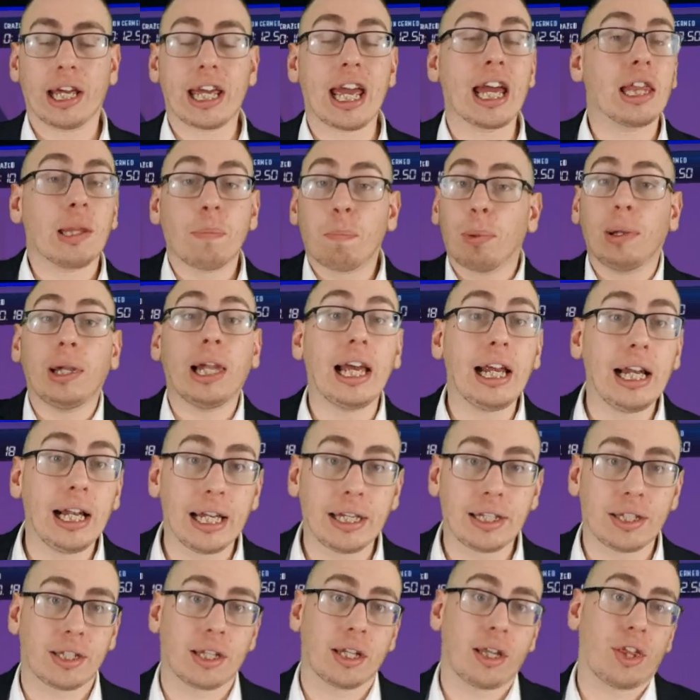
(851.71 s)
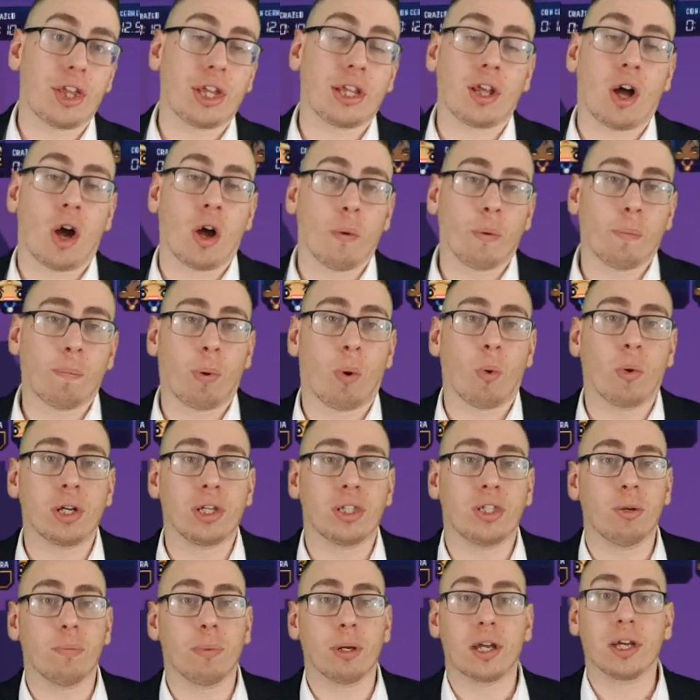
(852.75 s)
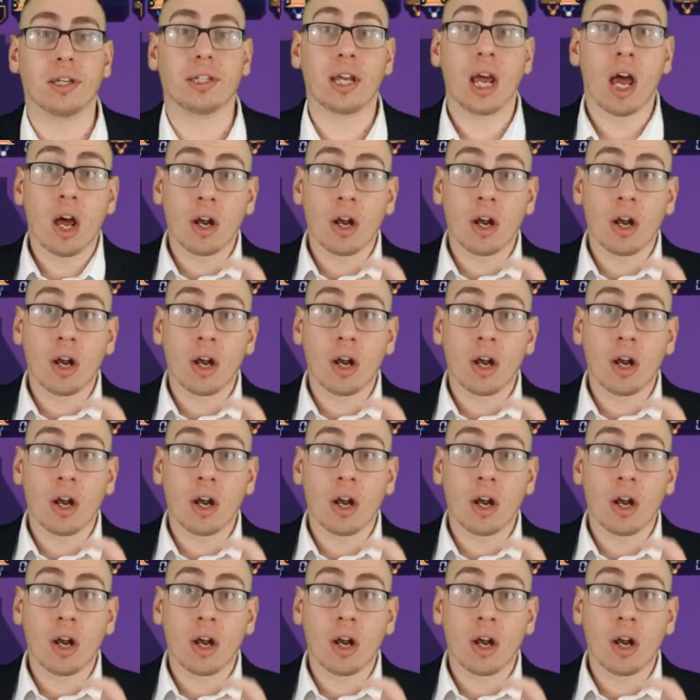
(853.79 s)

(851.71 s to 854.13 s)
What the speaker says: Again, the playlists are the thing that I would point to, because